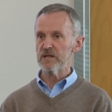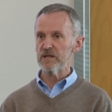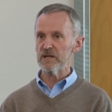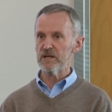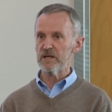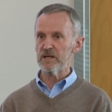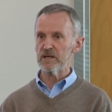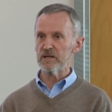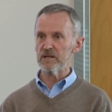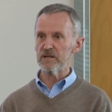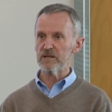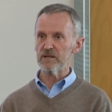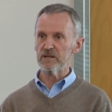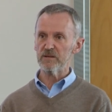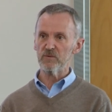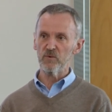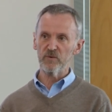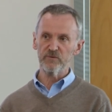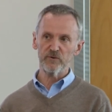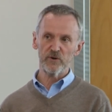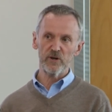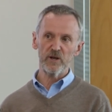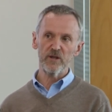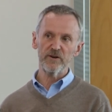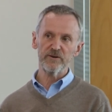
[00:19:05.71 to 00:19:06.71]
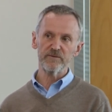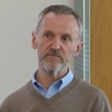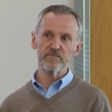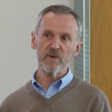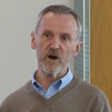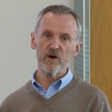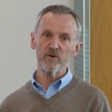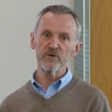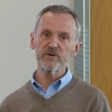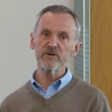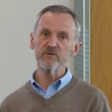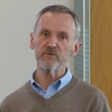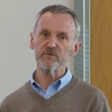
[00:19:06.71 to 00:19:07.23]
uh, we've got a lot of
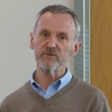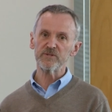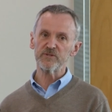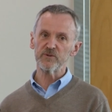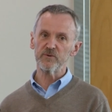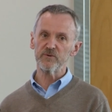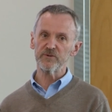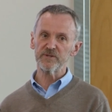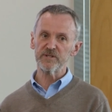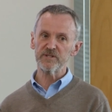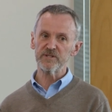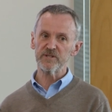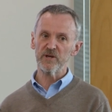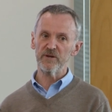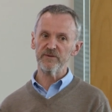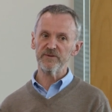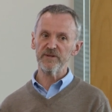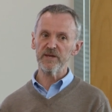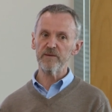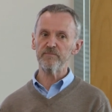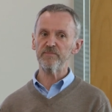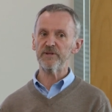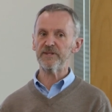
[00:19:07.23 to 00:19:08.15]
Maori resources on there,